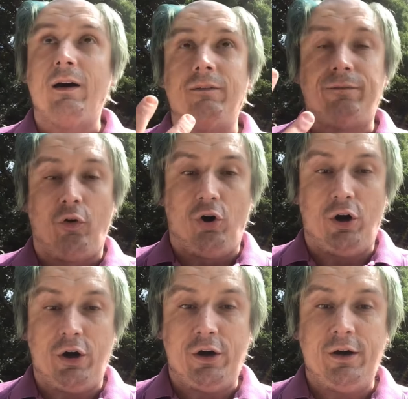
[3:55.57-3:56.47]

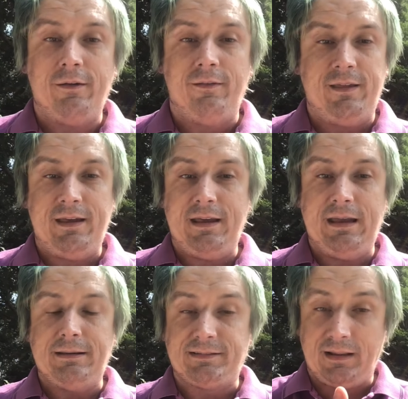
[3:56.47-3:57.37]
for
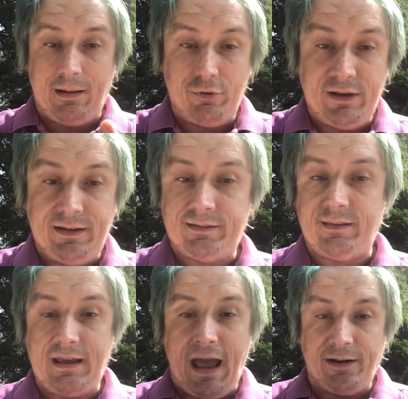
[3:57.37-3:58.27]
the celebrities,
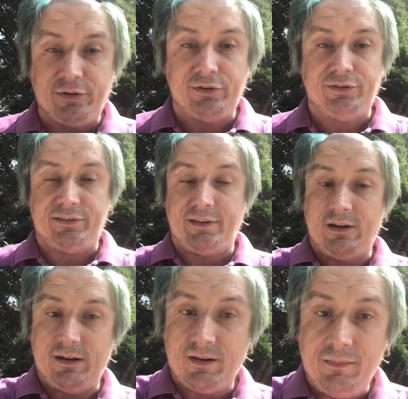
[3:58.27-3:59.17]
the actors,
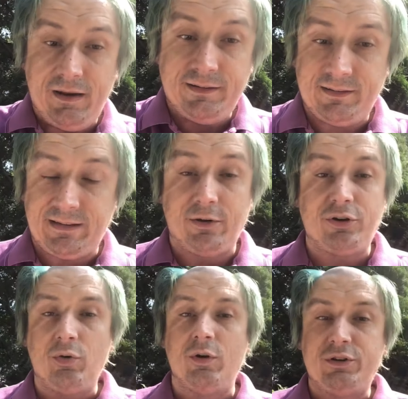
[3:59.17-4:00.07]
the comedians, etc., who are